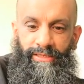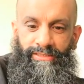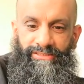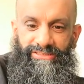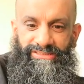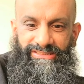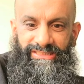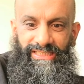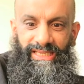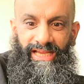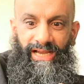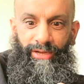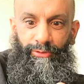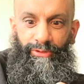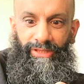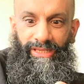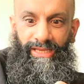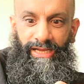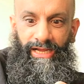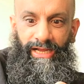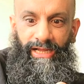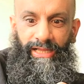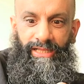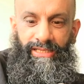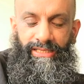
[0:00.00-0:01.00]
See how they
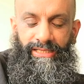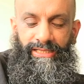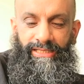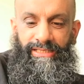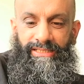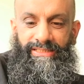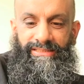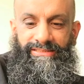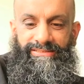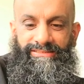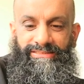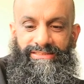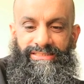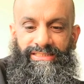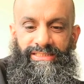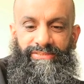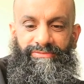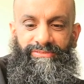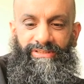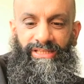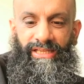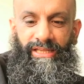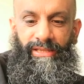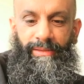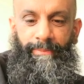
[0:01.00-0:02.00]
are. See
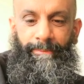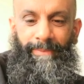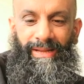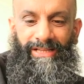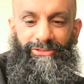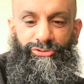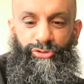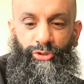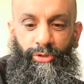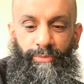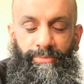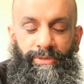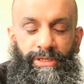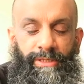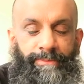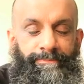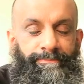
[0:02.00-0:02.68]
if they match up.